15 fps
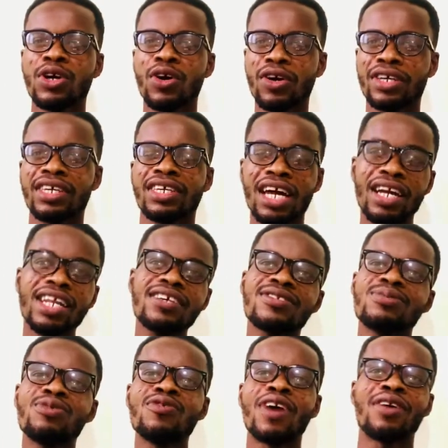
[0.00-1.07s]
Okay, now let's
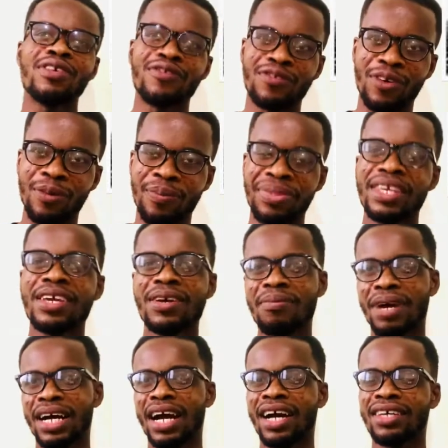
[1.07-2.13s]
move away from
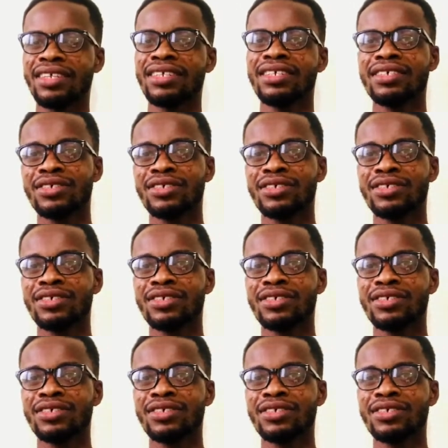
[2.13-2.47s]
Mackay.